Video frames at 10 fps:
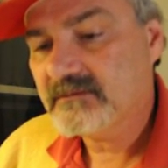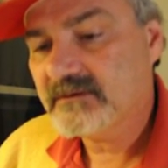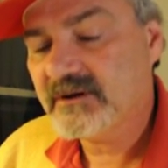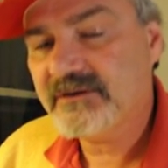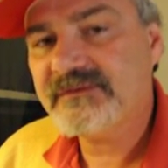
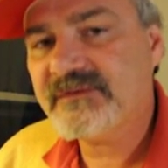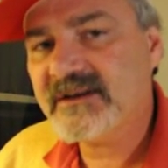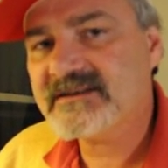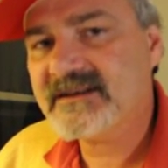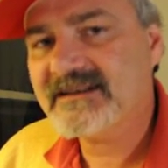You know,
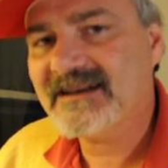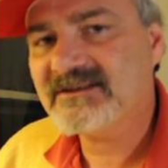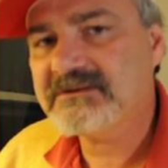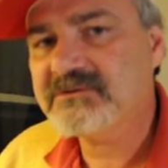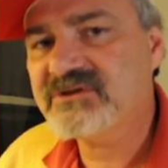things like that
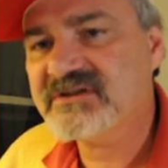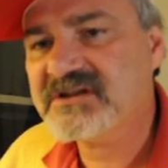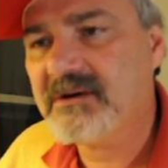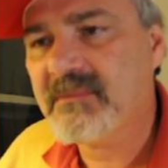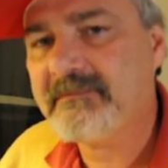don't just
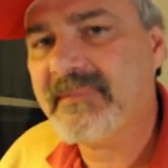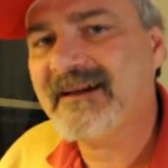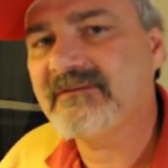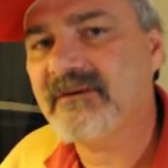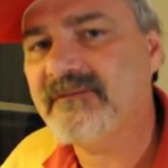come up
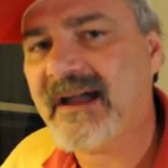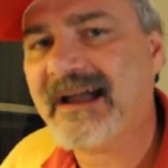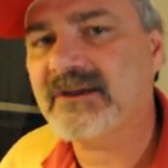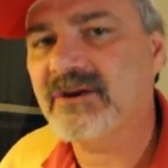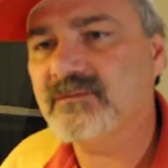out of a
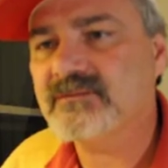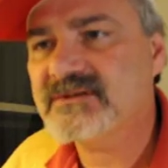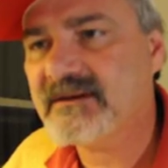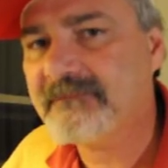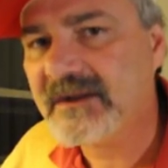vacuum.
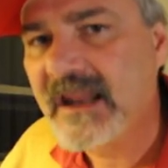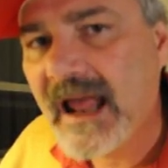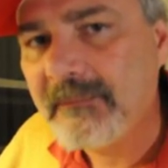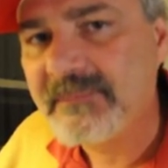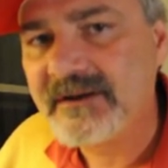Something
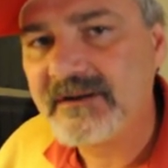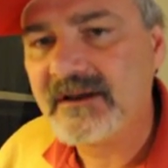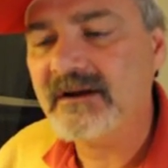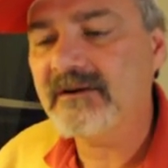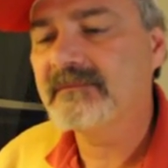happened
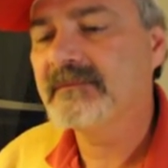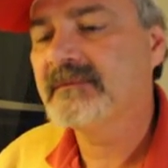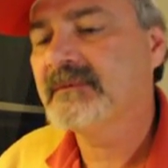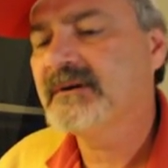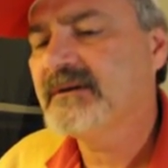there.
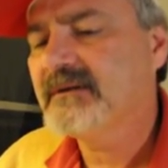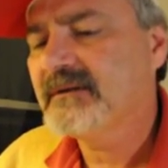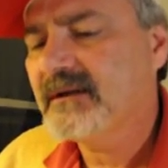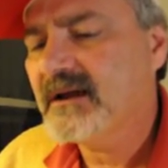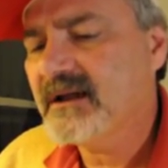
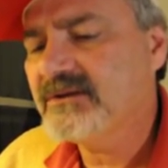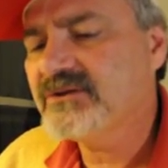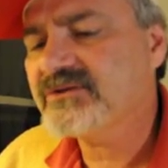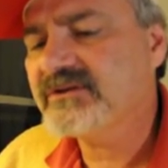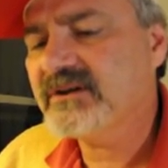And
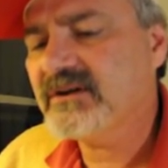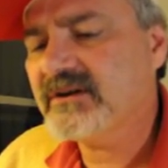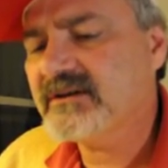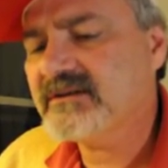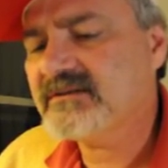usually
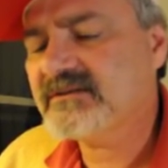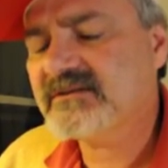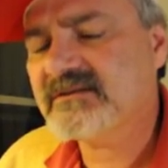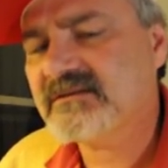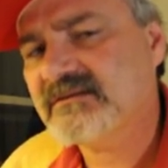aren't,
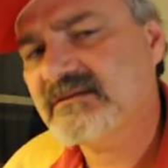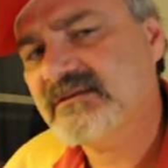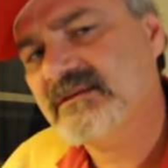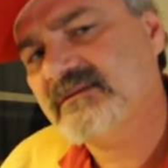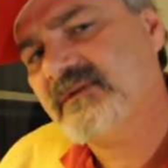
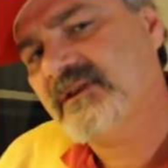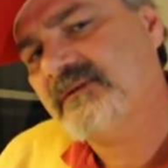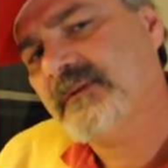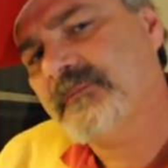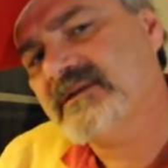
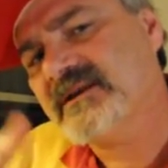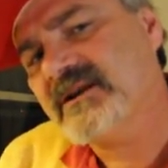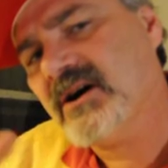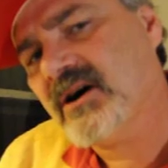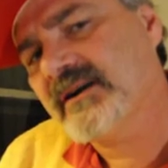if it's a
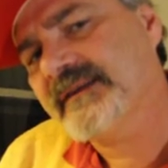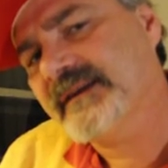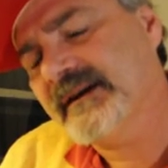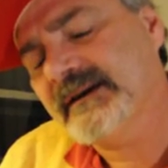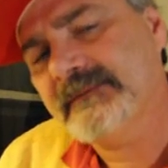car
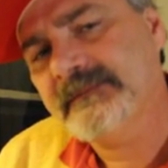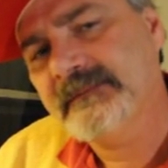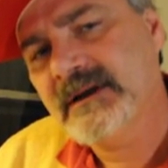thing,